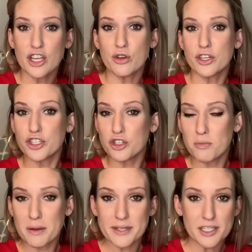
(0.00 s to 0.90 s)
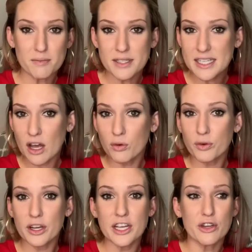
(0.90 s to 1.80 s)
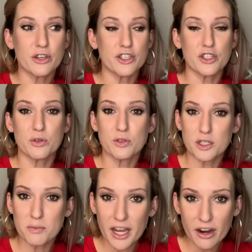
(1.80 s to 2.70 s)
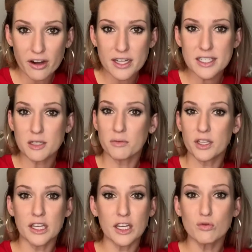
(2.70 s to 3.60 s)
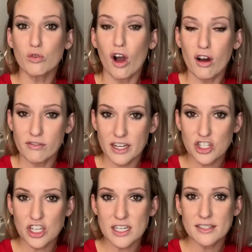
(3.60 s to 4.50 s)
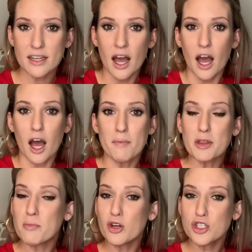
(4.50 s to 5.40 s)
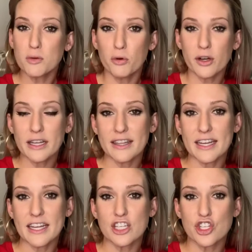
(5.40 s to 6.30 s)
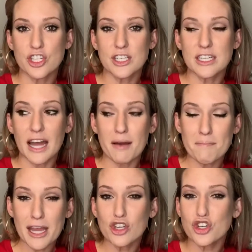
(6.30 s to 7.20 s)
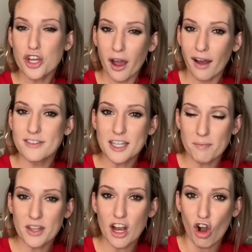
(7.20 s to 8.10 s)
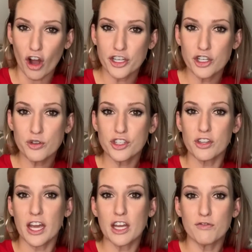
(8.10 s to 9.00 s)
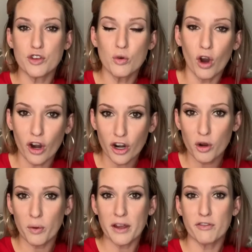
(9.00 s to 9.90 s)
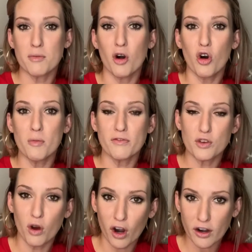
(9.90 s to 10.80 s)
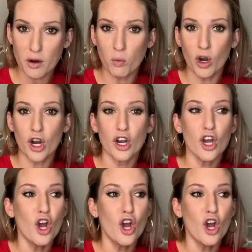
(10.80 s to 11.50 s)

You could do maybe some celery, you could do some carrots, some clean raw veggies. But the most important thing is just to make sure you have something on you so that if you are away from home, if you are at work